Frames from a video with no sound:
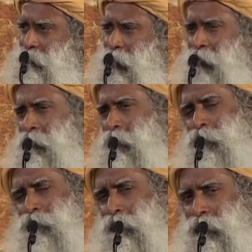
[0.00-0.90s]
Never
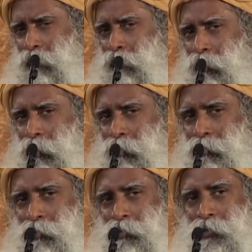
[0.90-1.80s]
before in the
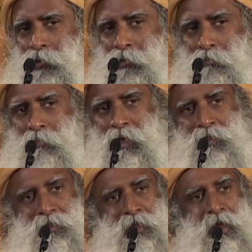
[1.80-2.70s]
world, medicine